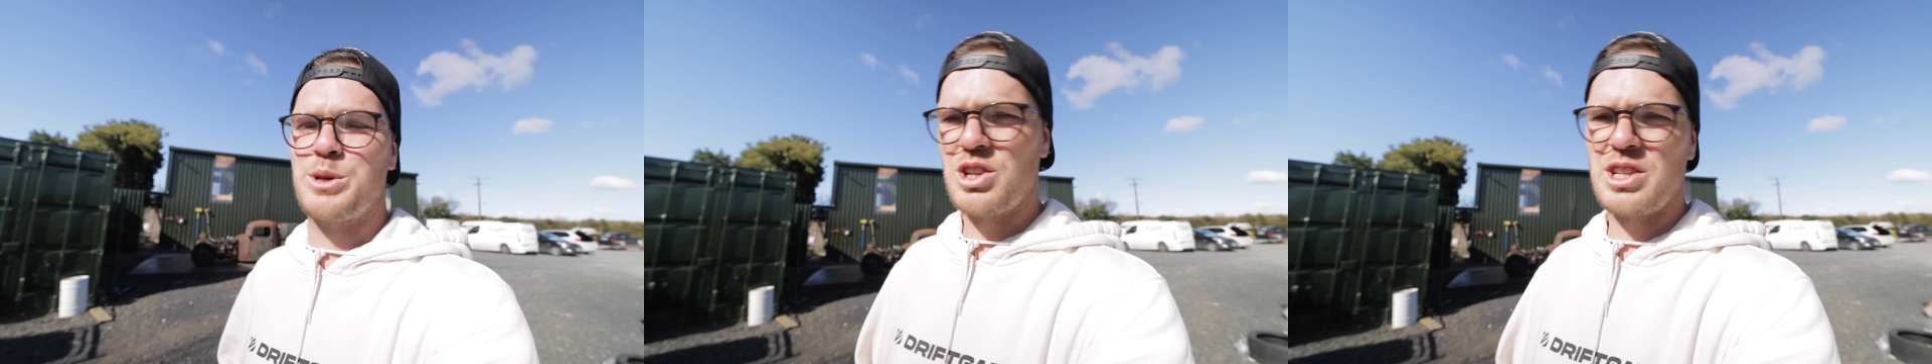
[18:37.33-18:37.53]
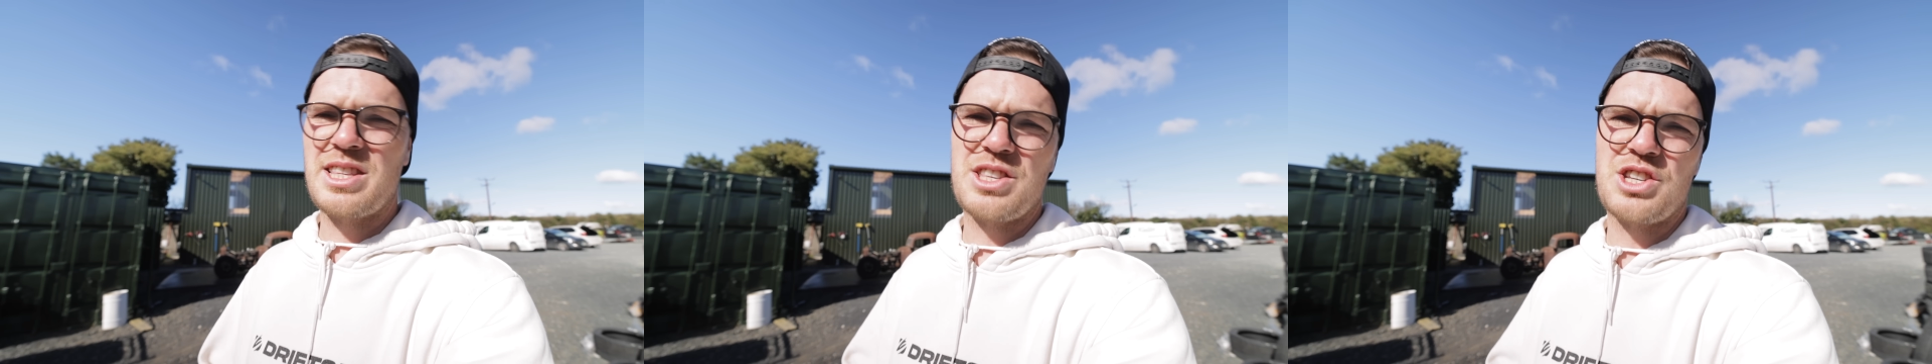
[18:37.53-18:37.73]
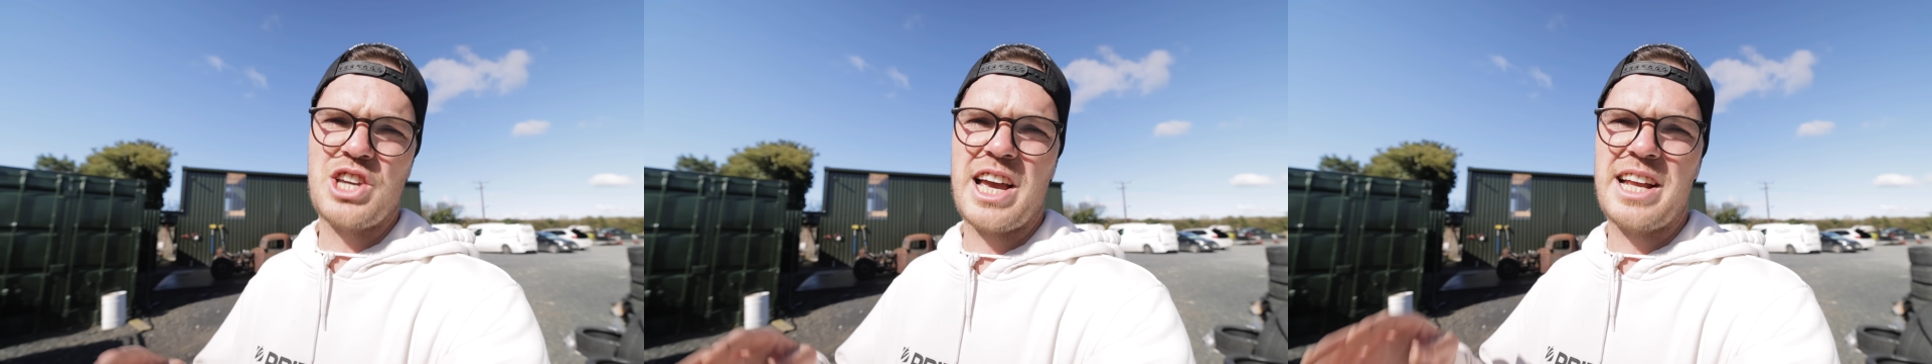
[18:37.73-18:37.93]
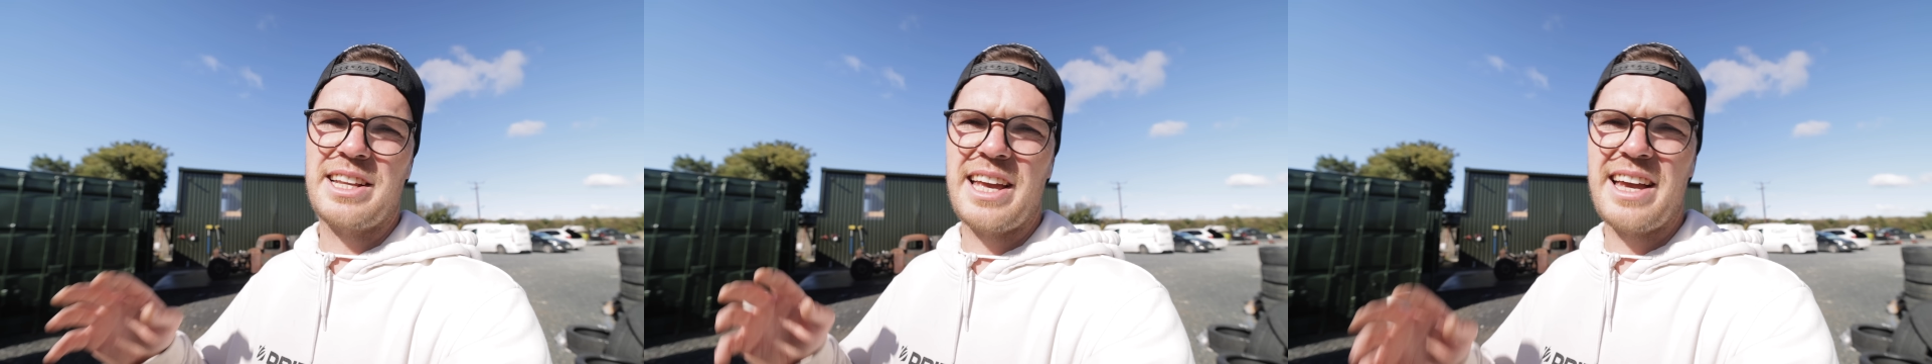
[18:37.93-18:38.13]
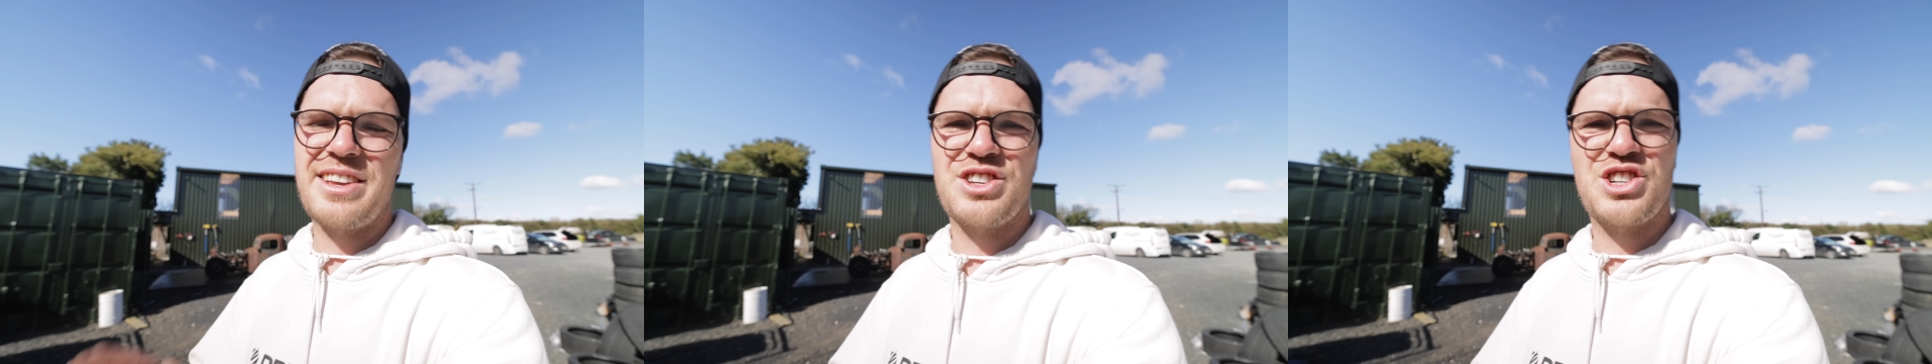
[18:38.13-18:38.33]
just in the shed
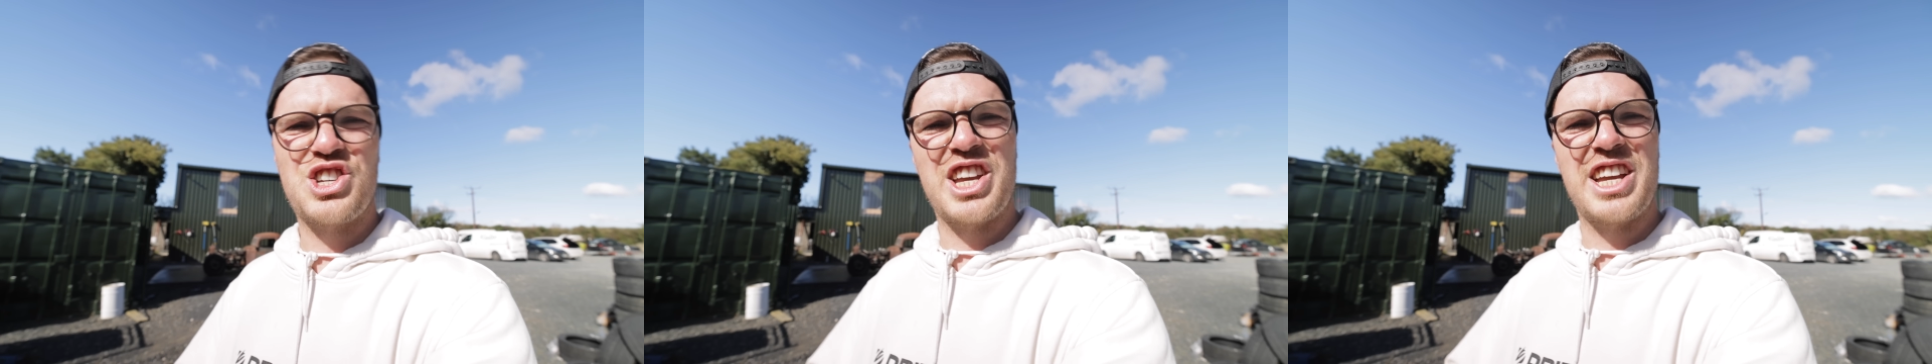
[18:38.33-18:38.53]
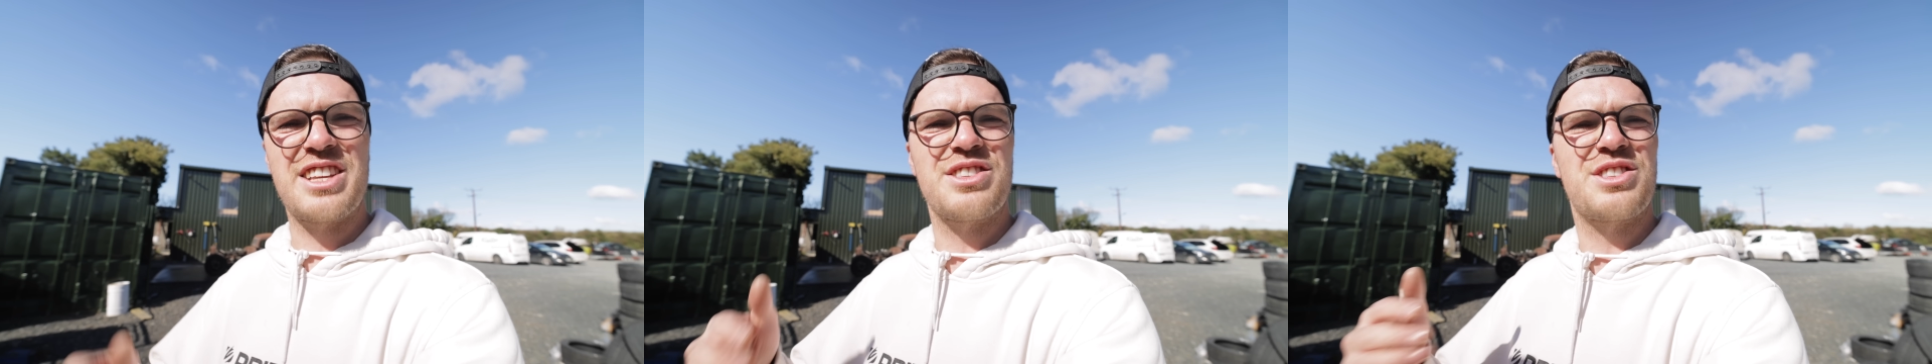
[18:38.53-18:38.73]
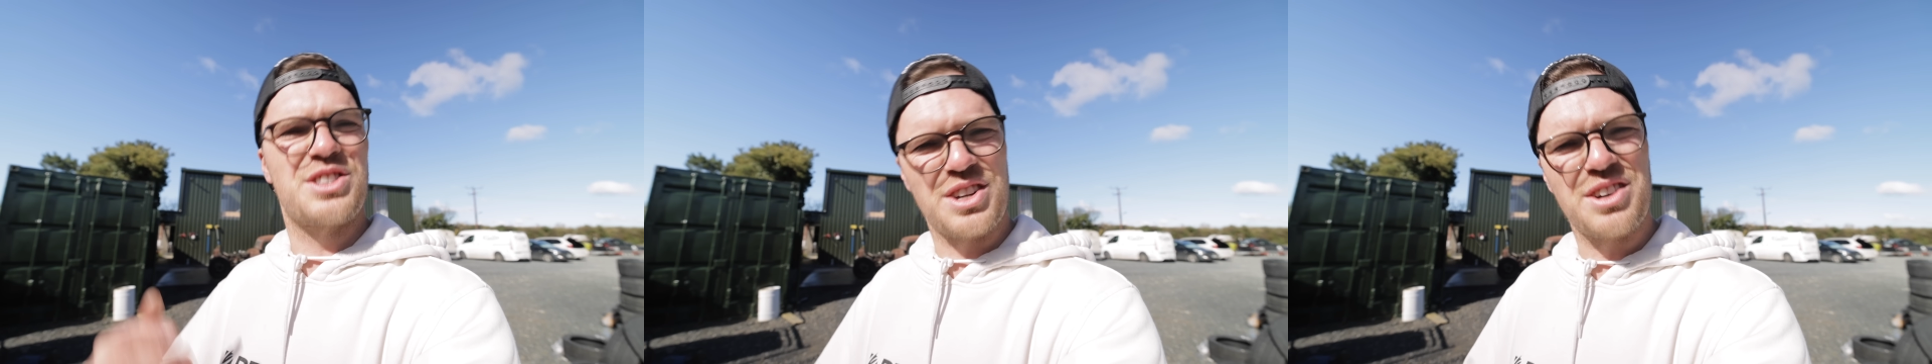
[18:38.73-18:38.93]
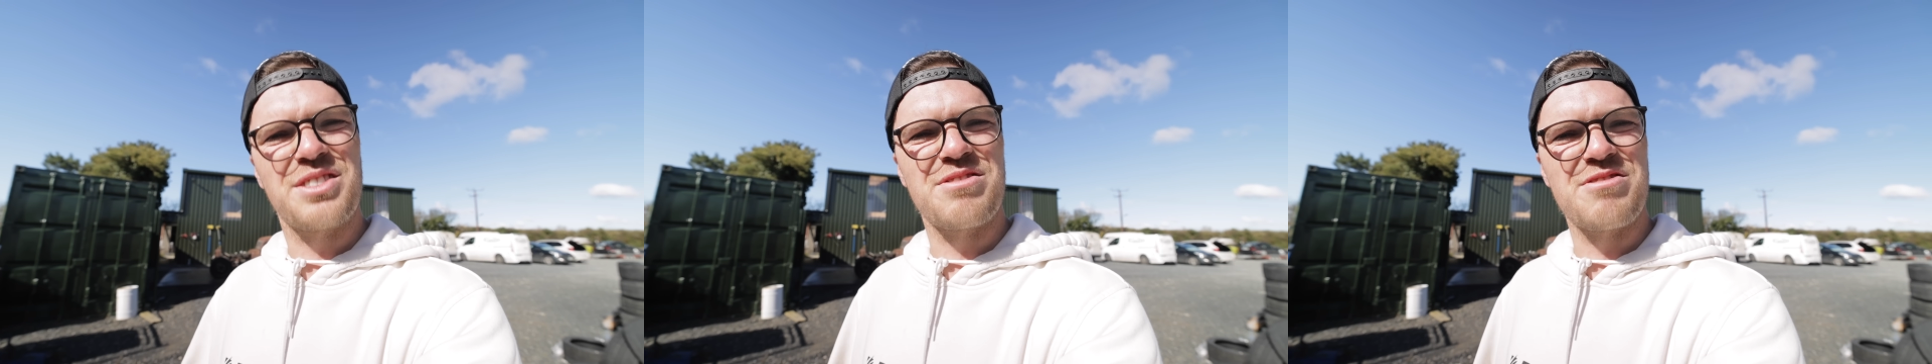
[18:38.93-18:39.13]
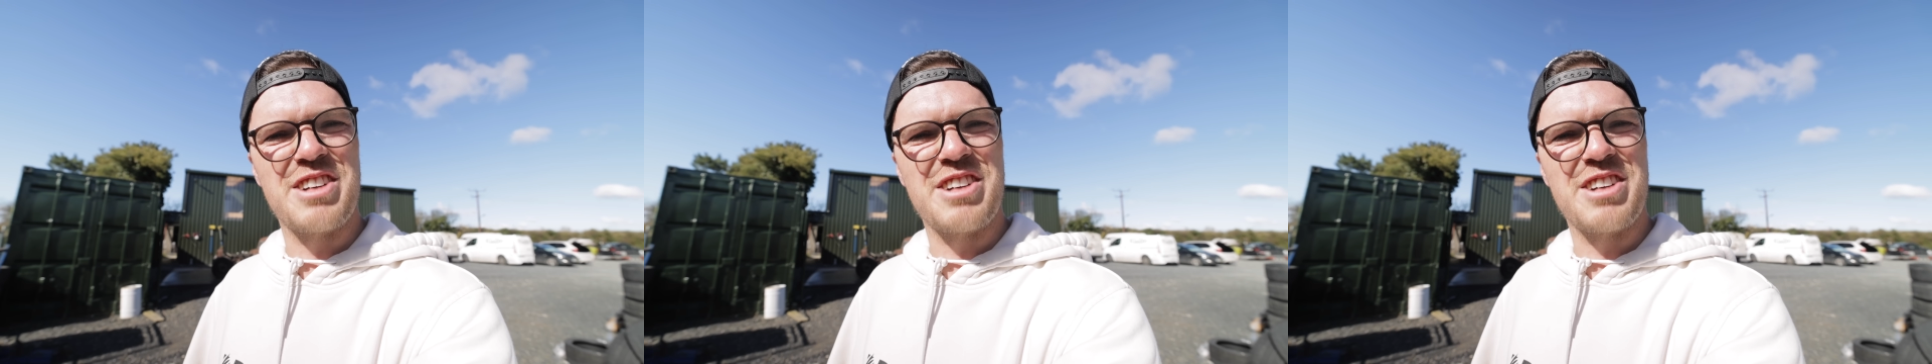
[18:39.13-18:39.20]
getting shit done,